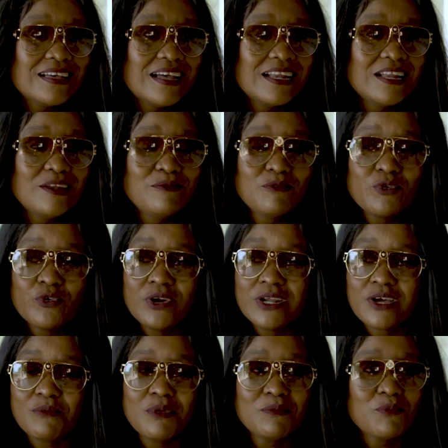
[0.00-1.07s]
And then him grow a
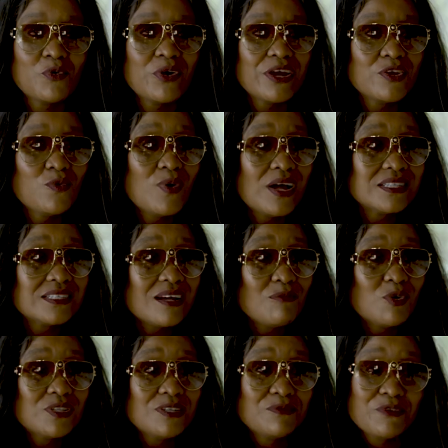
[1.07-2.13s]
little bit more and you want to talk
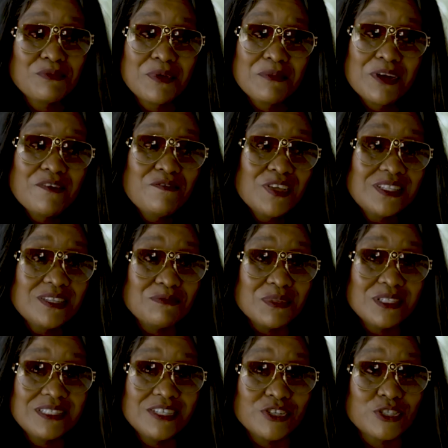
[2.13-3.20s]
about him. Remember, the victim
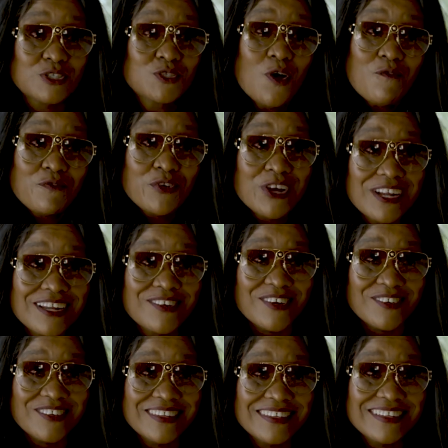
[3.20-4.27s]
is there suffering, you
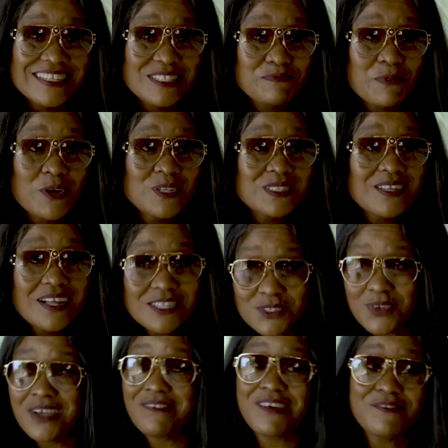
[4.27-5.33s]
know. This person
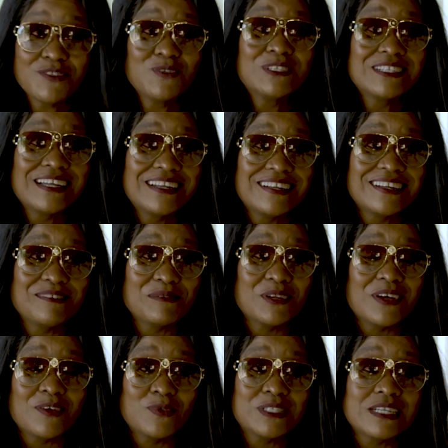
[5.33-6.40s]
also have a future ahead of them, you
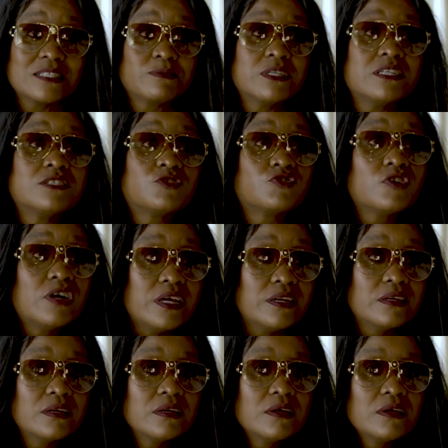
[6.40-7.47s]
know, which has been
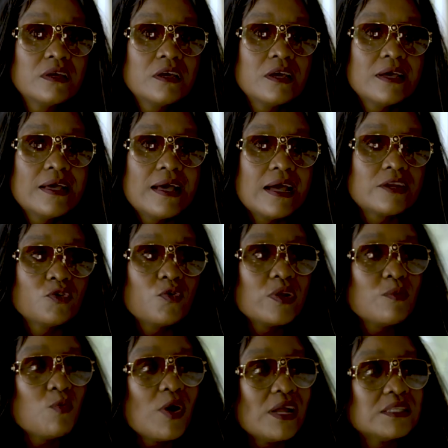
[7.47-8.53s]
destroyed. And now
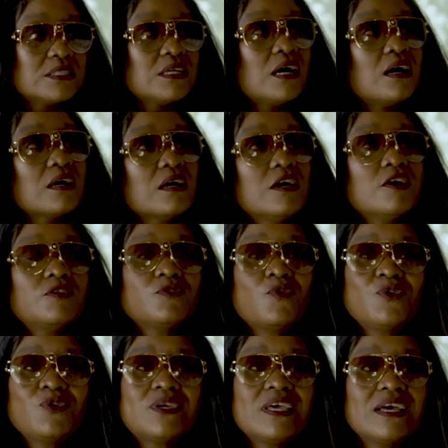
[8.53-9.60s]
them want to talk. No,
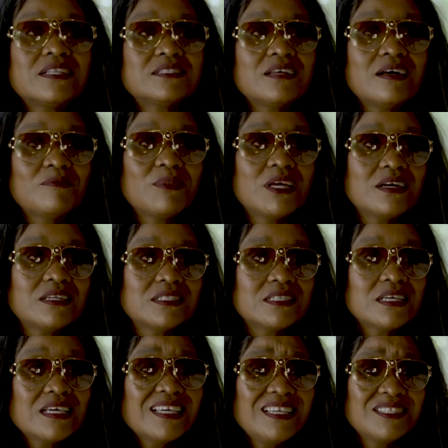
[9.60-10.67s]
you can't talk because
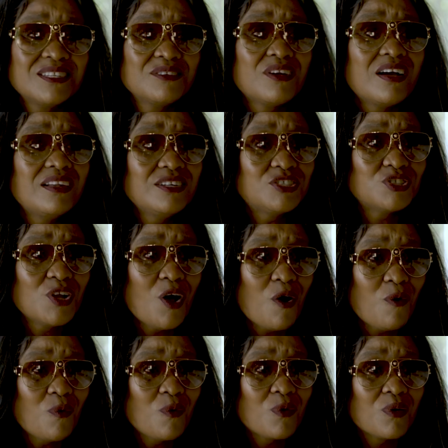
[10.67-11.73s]
he's in college
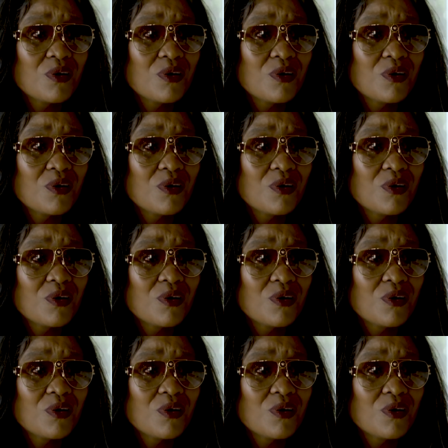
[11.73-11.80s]
now.